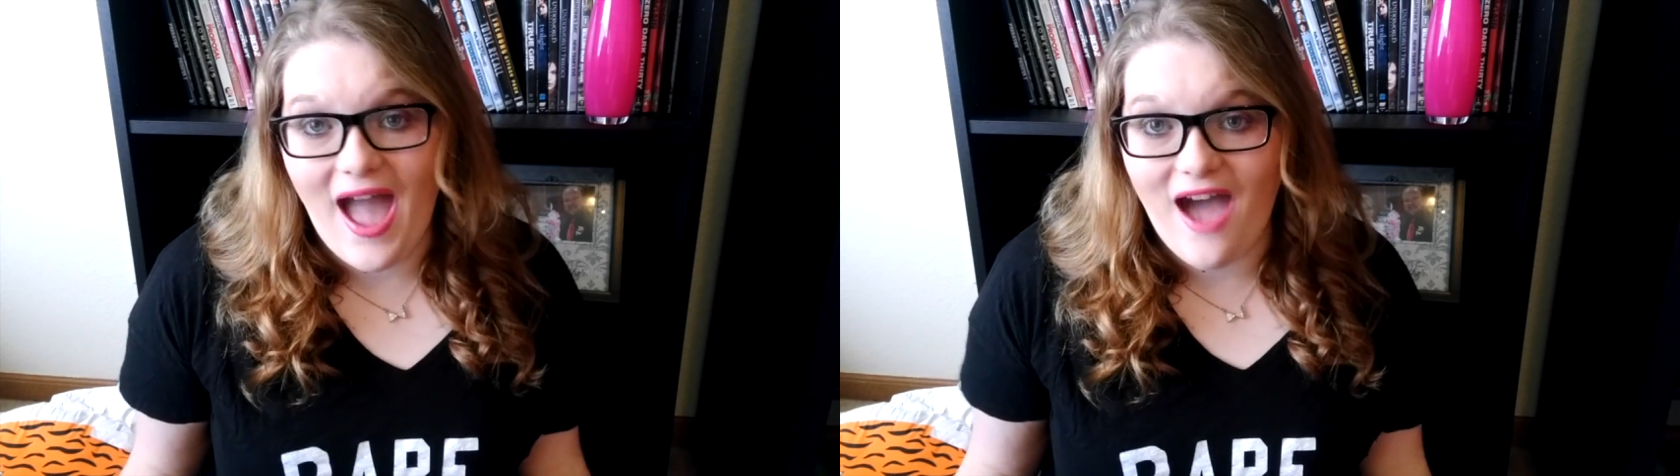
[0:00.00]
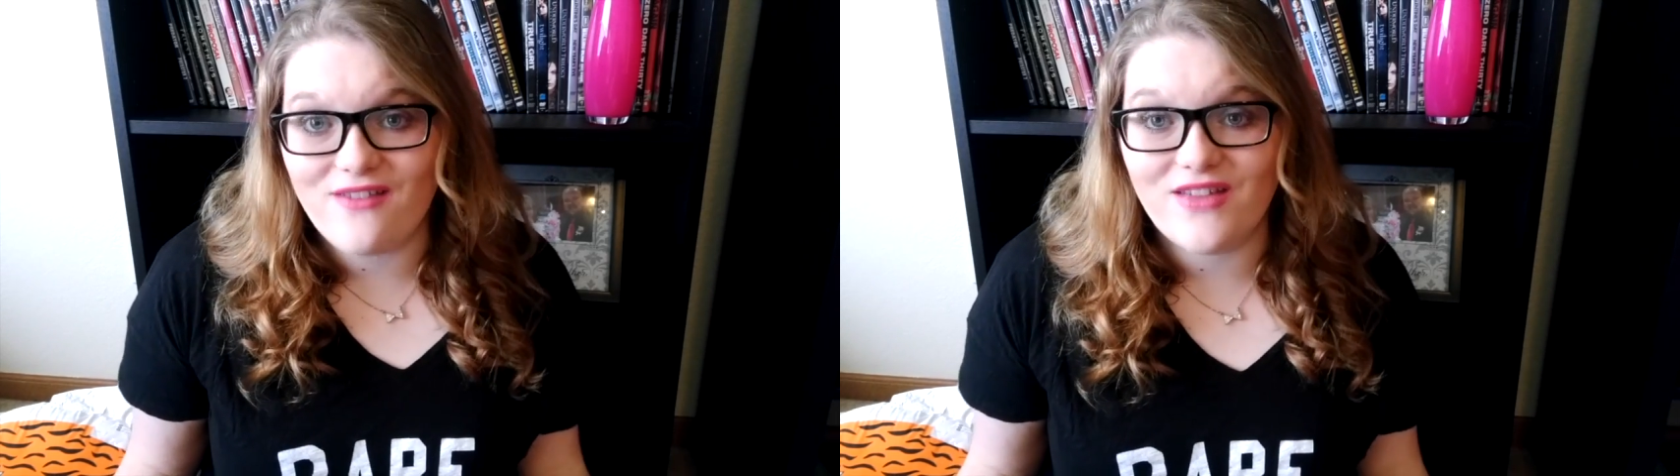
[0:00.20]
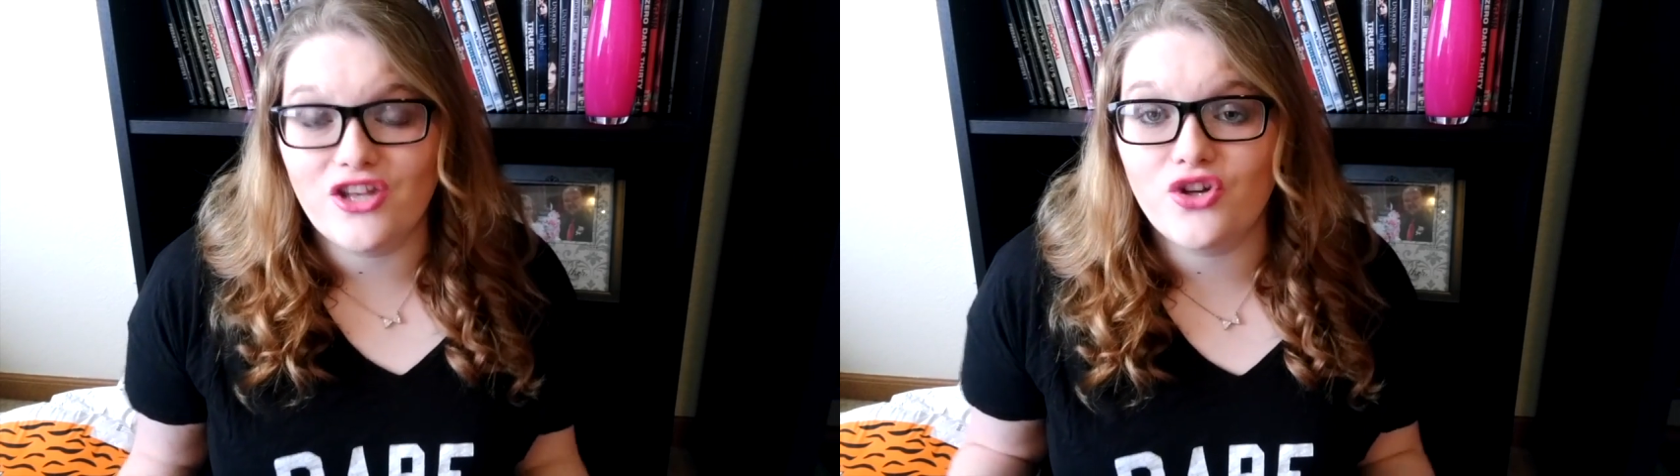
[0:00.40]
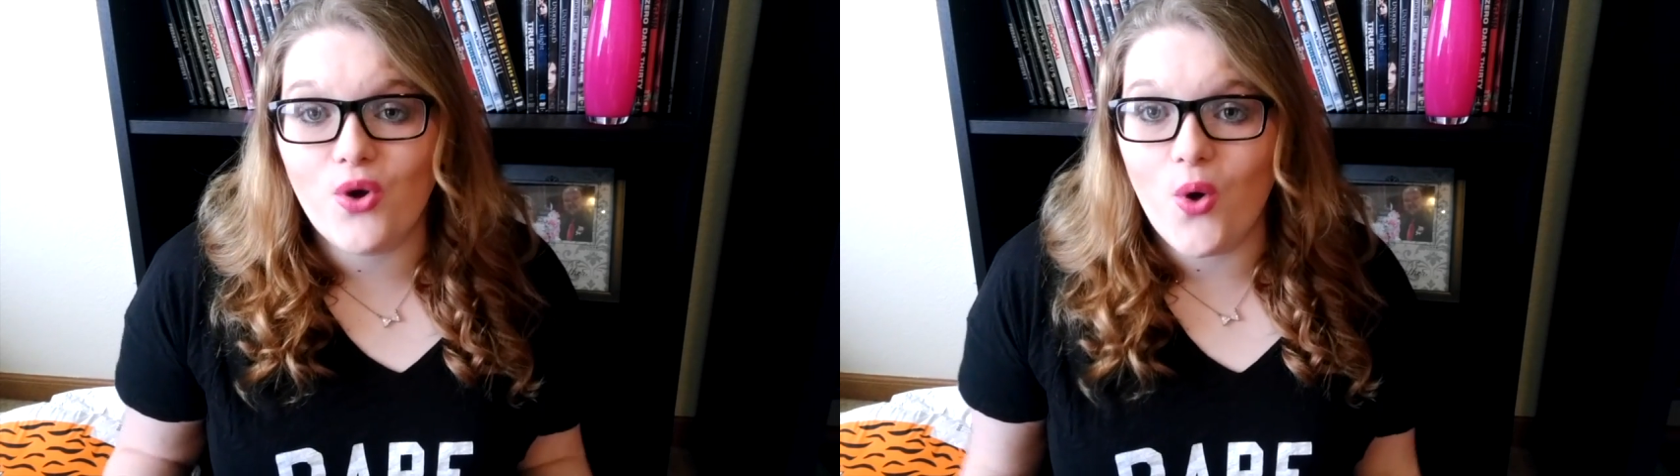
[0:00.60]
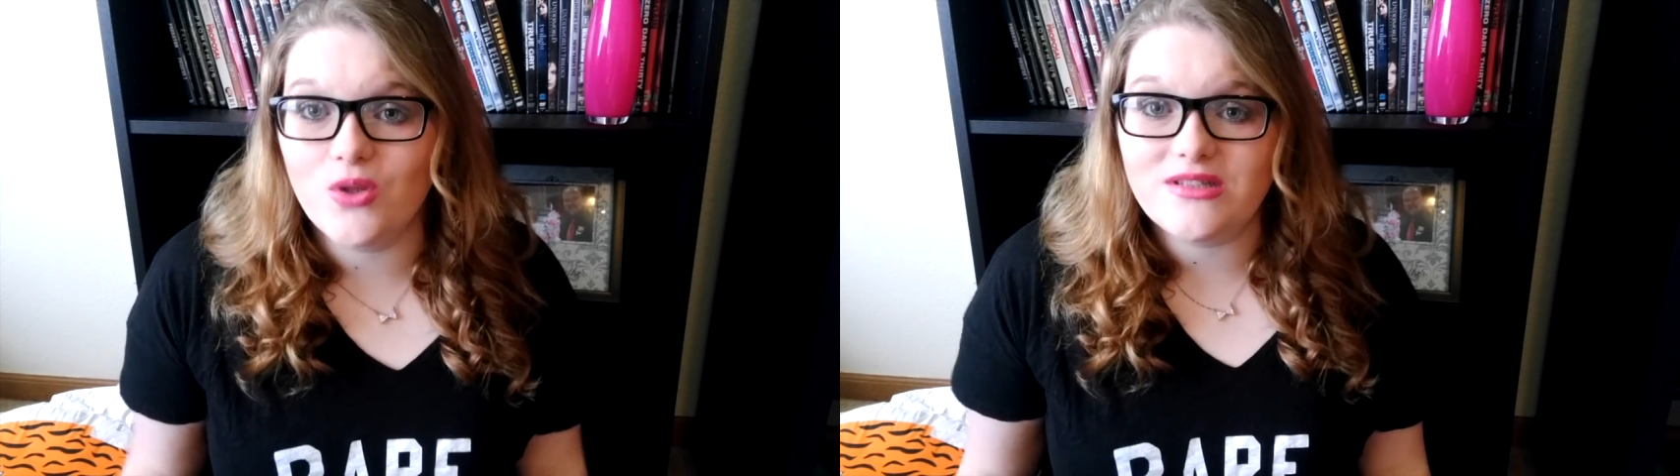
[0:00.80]
have in
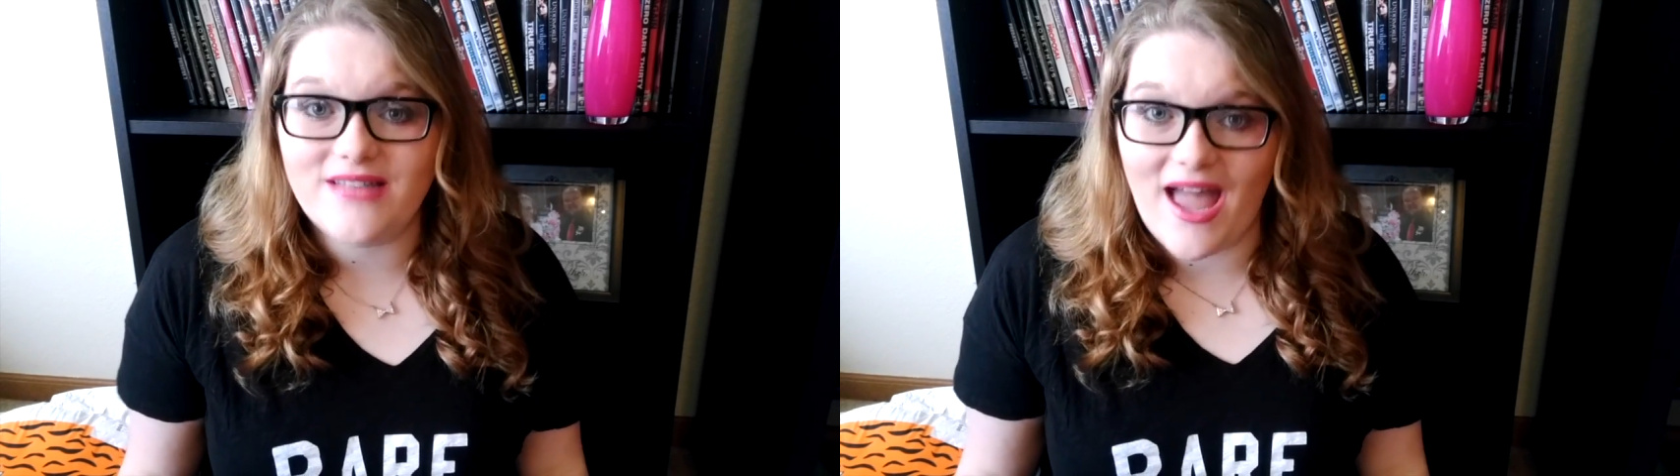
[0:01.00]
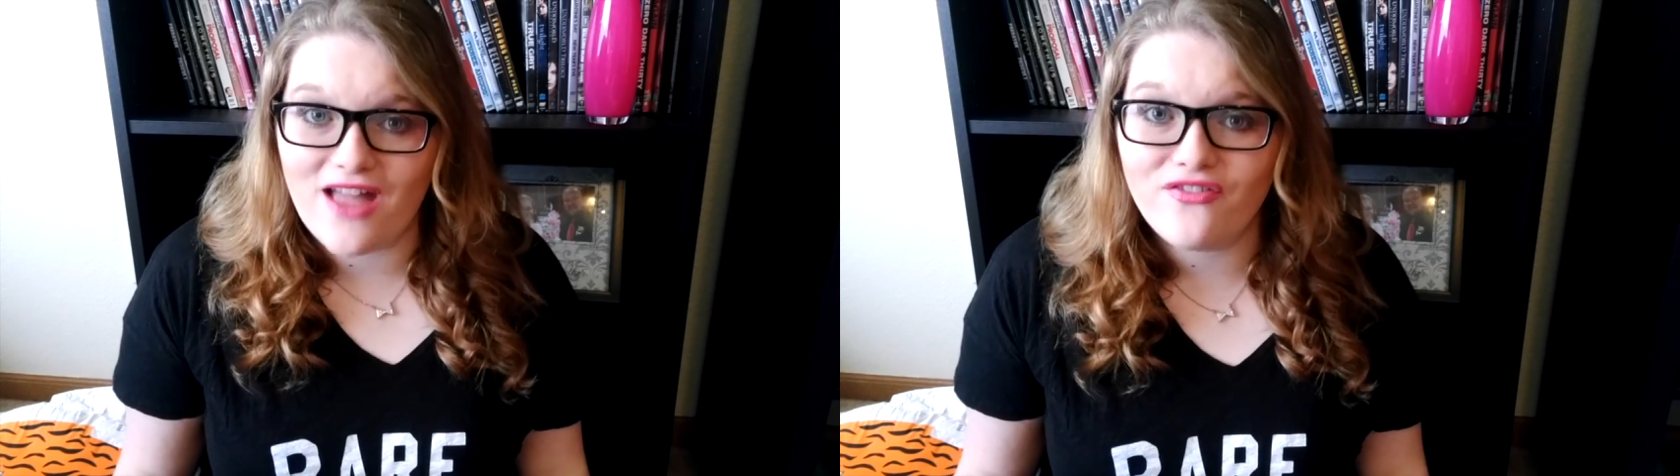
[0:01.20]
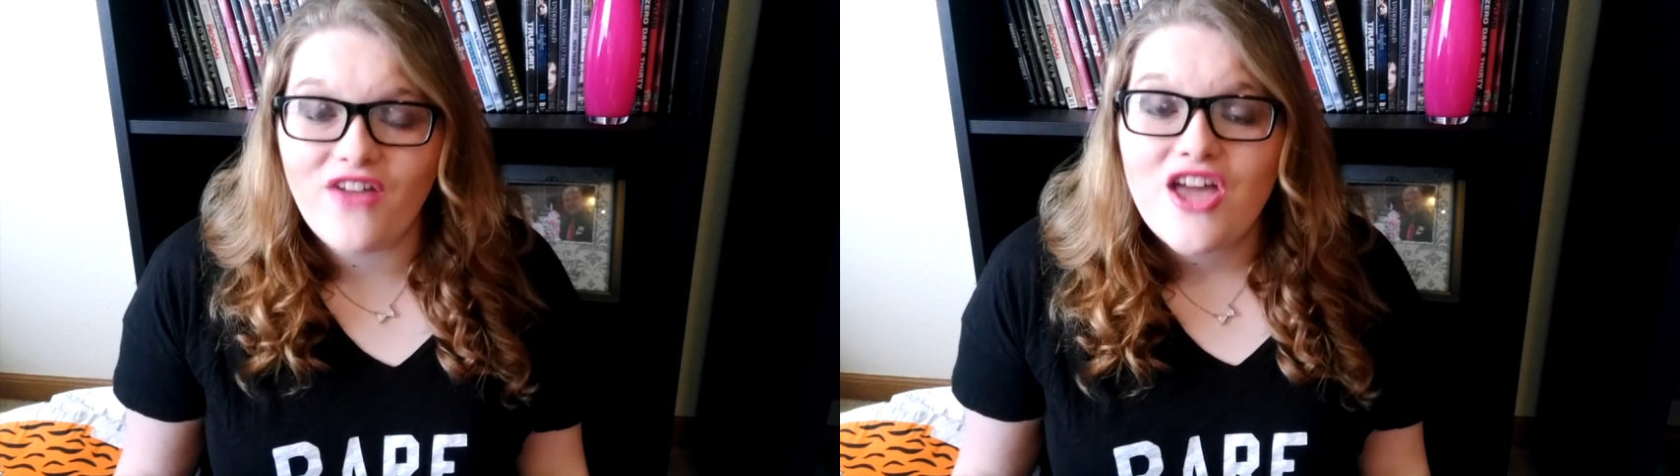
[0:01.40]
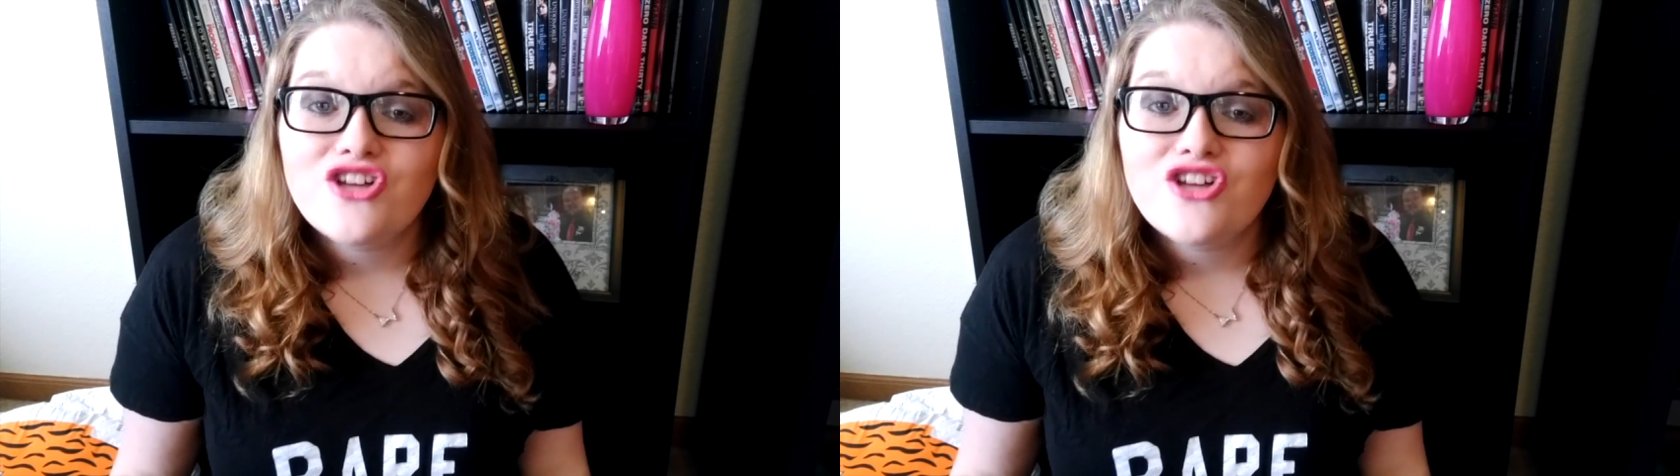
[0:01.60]
your whole life.